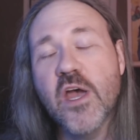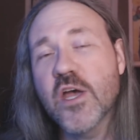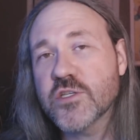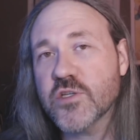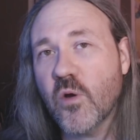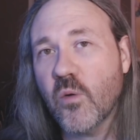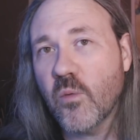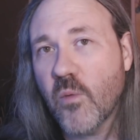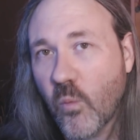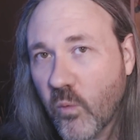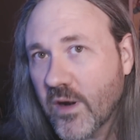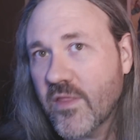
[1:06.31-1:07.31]
So
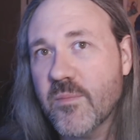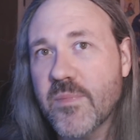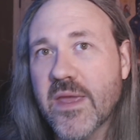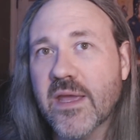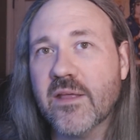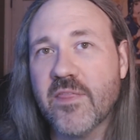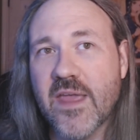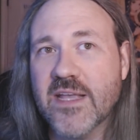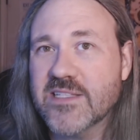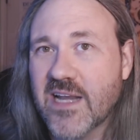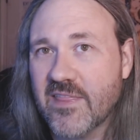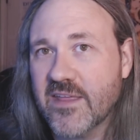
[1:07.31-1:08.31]
one of the big
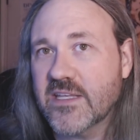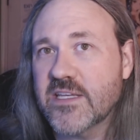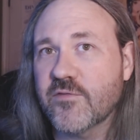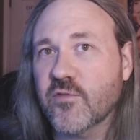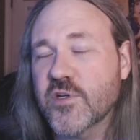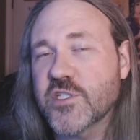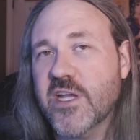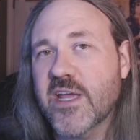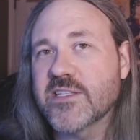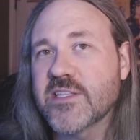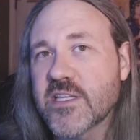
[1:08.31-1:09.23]
things that I think differentiates